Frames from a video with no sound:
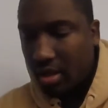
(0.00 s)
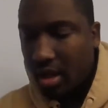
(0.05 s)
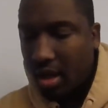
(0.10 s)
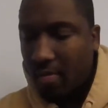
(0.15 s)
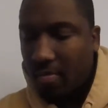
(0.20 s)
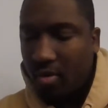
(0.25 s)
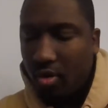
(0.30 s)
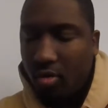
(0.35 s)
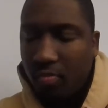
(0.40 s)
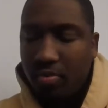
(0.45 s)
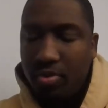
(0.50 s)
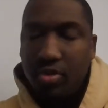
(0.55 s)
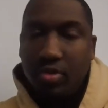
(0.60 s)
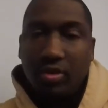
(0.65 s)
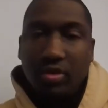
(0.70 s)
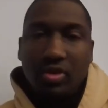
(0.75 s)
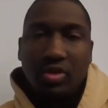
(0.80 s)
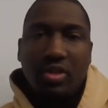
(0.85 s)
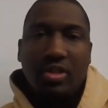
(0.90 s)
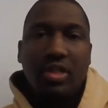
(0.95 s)
I'm hoping you
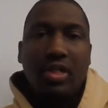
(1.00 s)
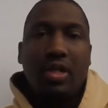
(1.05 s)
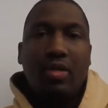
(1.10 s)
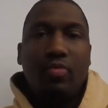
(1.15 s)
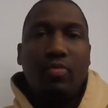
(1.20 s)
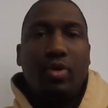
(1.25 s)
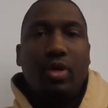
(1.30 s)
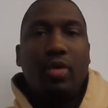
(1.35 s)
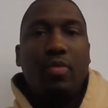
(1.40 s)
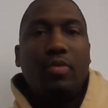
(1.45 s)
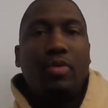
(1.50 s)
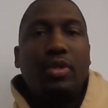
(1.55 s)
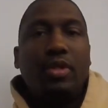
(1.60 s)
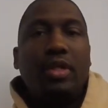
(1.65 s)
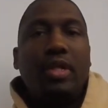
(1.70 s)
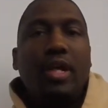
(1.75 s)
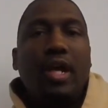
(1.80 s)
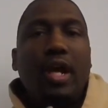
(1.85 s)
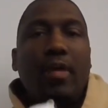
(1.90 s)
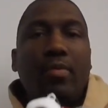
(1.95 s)
can see it well with the
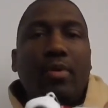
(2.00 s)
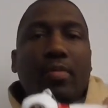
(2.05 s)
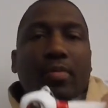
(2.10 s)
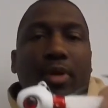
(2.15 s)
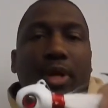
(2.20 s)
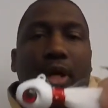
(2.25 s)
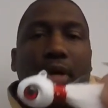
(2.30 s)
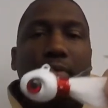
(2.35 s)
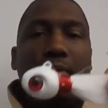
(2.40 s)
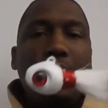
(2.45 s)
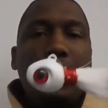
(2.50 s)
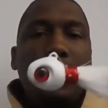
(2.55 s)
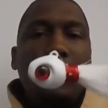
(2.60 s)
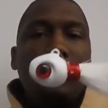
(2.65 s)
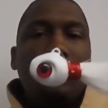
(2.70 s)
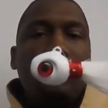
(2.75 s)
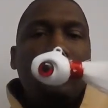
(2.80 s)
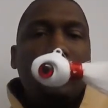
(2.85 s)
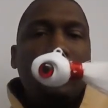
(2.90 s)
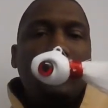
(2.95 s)
camera, but
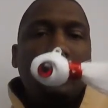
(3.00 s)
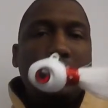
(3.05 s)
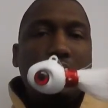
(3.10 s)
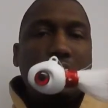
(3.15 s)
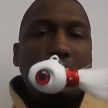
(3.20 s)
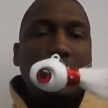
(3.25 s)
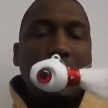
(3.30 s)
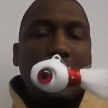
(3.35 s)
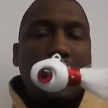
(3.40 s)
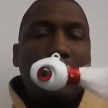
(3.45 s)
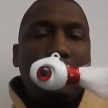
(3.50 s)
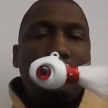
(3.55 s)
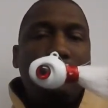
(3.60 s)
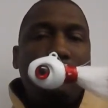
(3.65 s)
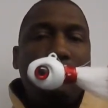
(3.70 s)
it's this guy.